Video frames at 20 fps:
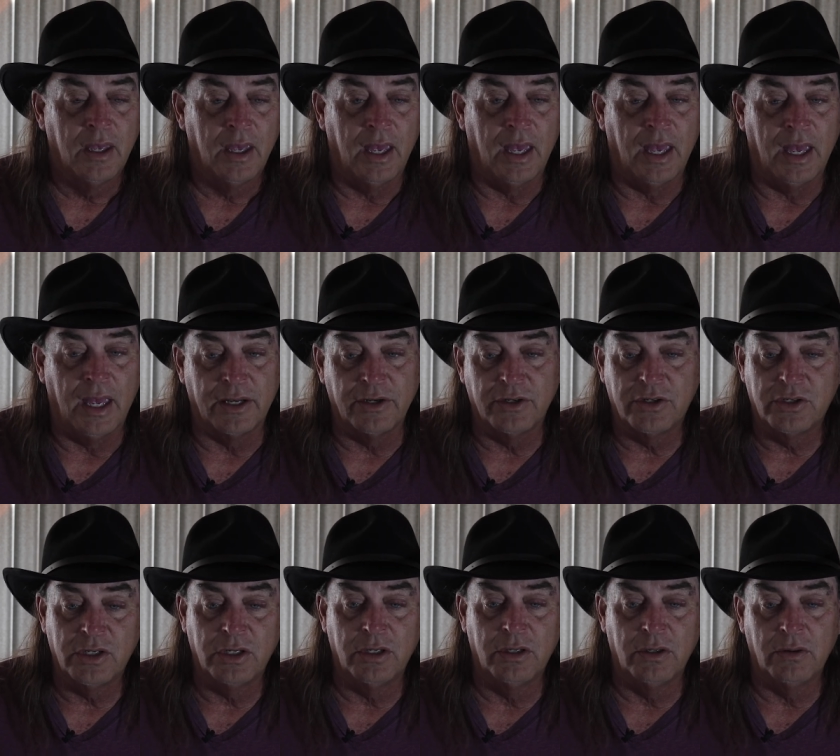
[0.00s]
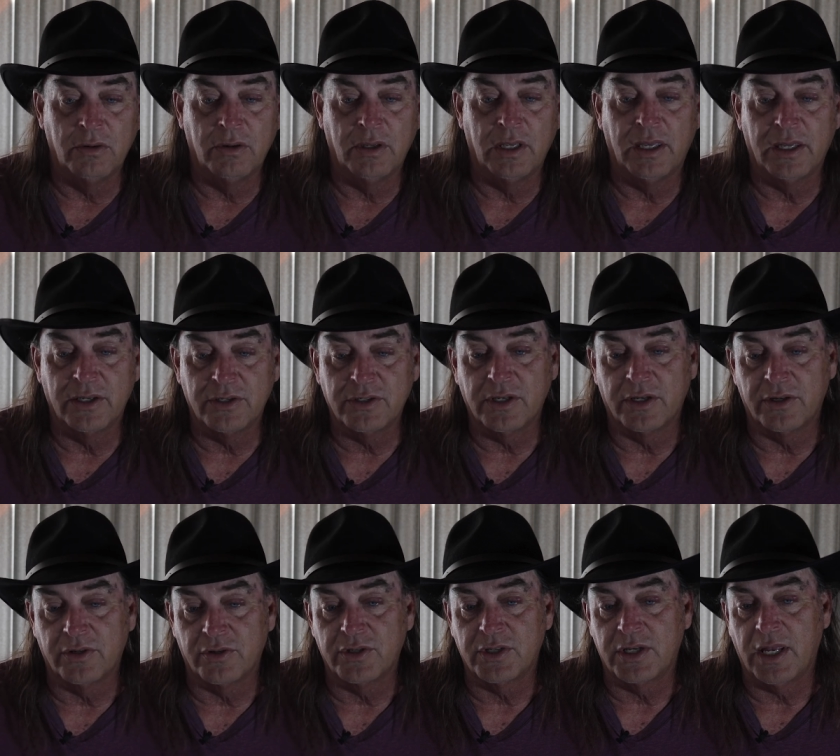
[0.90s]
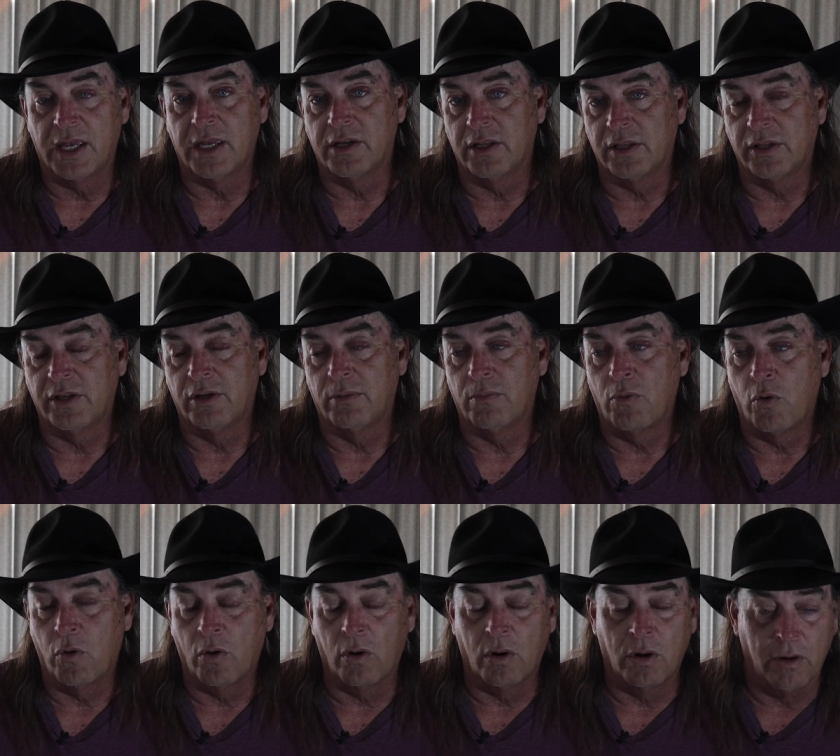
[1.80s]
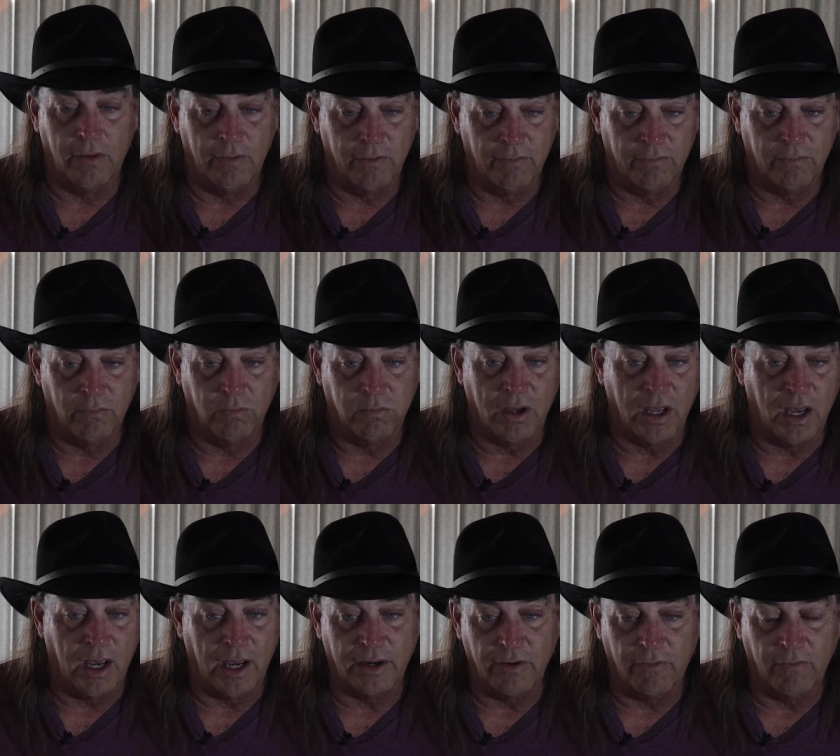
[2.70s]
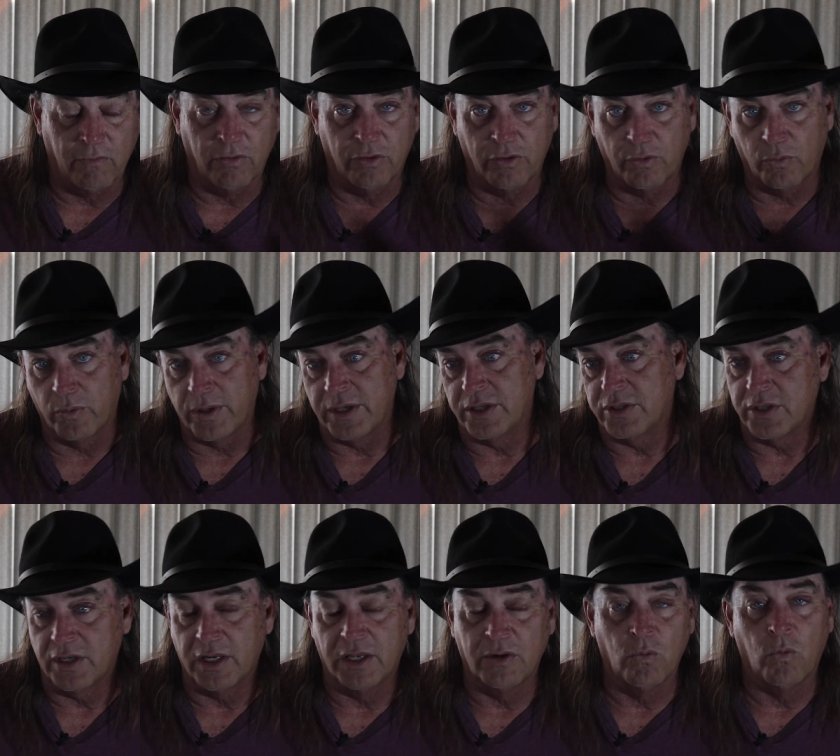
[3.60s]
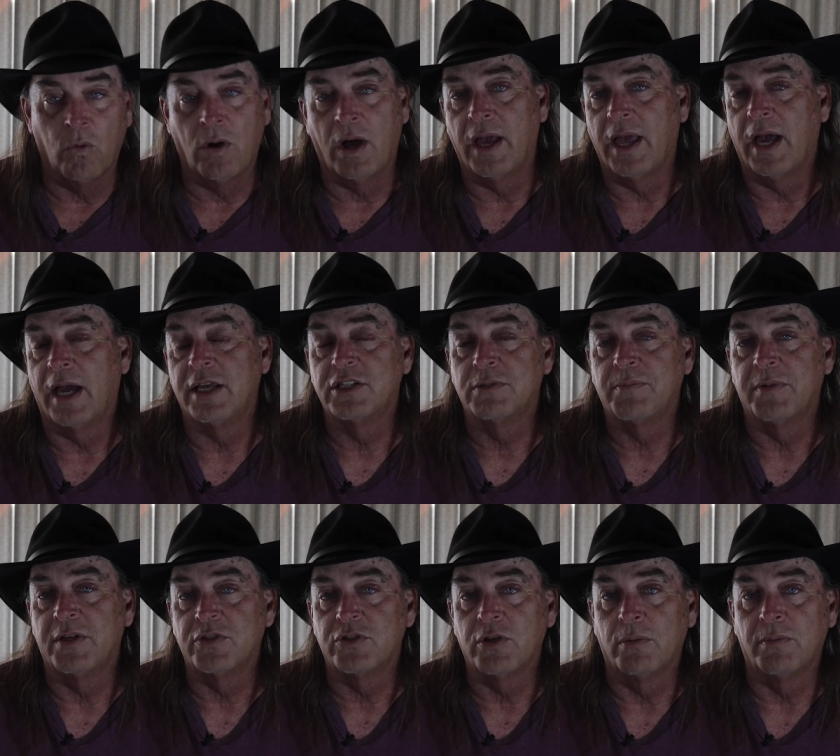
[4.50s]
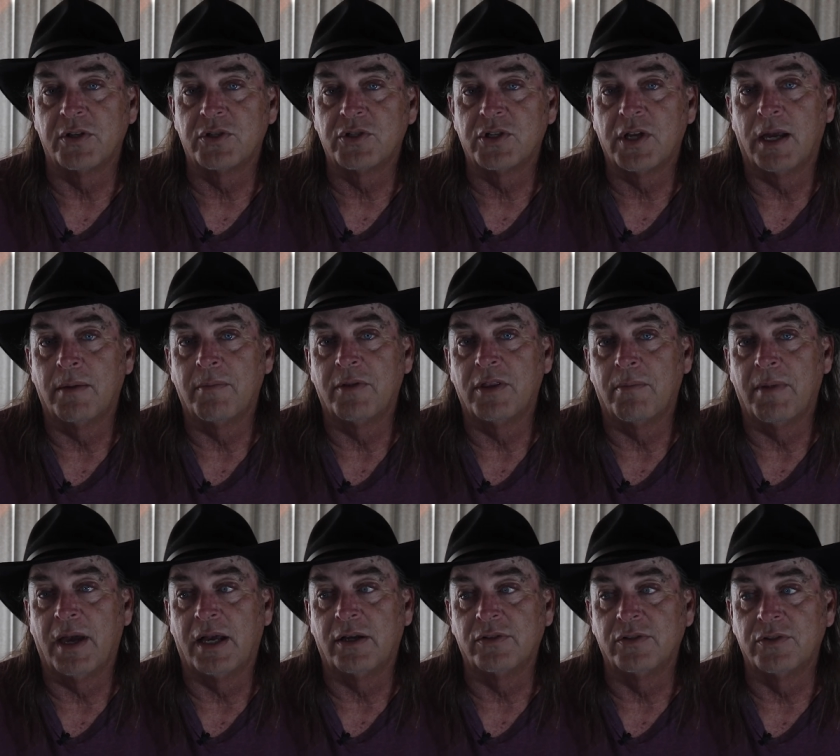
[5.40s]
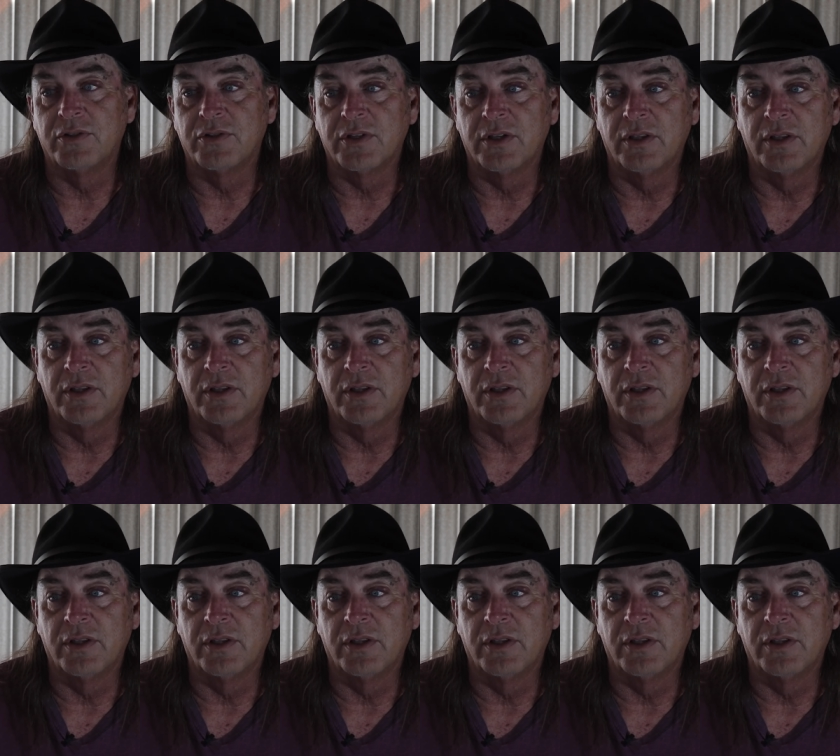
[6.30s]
And two, he gets to understand a little more of kind of the reasoning why I spent so much time in the mountains